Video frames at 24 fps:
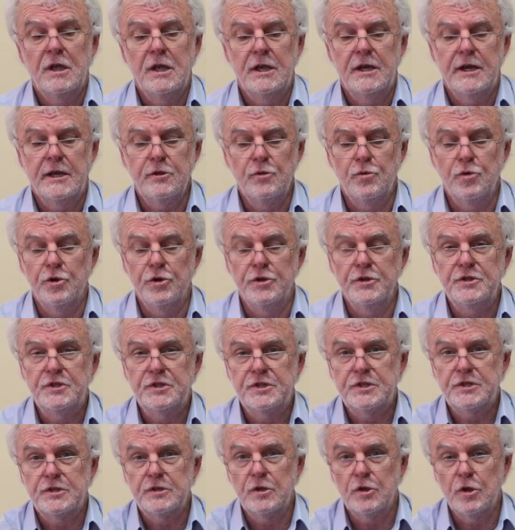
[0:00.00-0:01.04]
In other words,
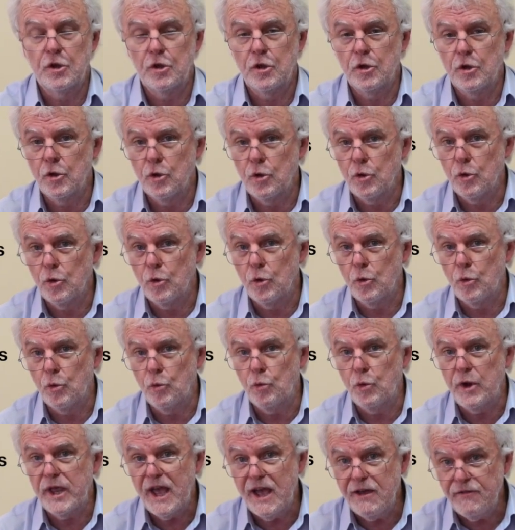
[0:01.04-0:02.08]

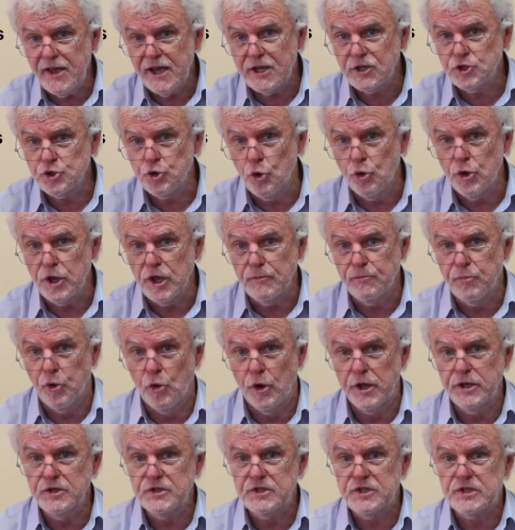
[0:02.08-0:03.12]
we have our talking
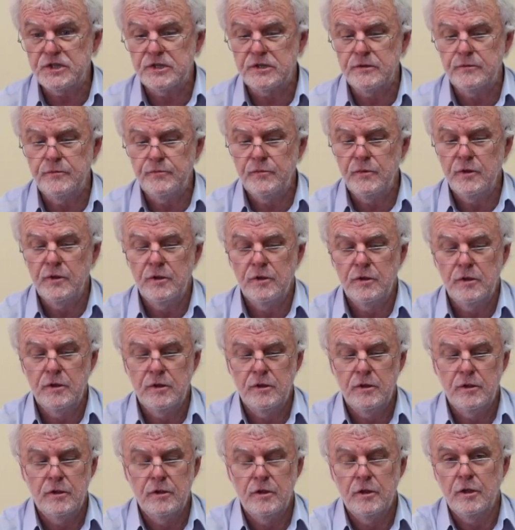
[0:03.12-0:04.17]
points,
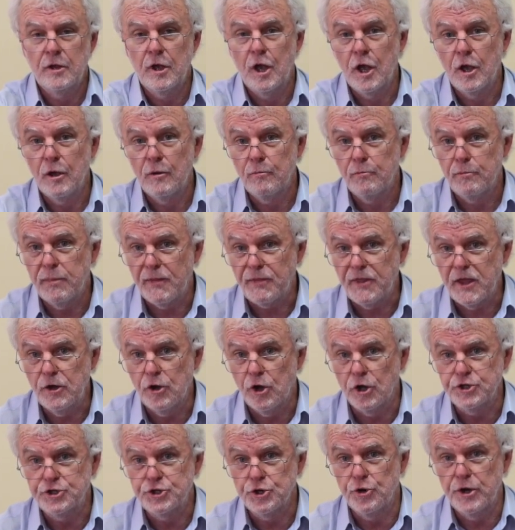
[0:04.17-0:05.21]
but they're
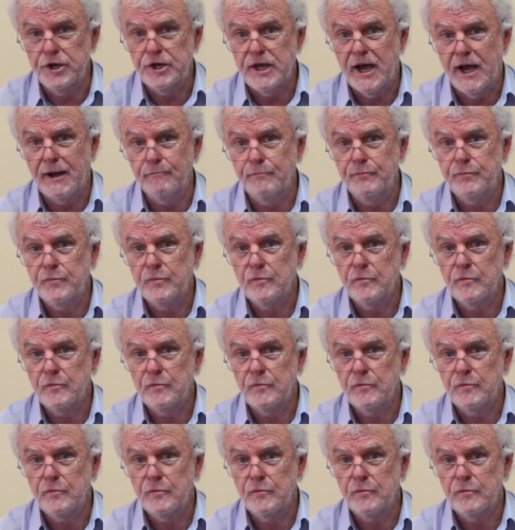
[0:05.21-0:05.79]
not joined up.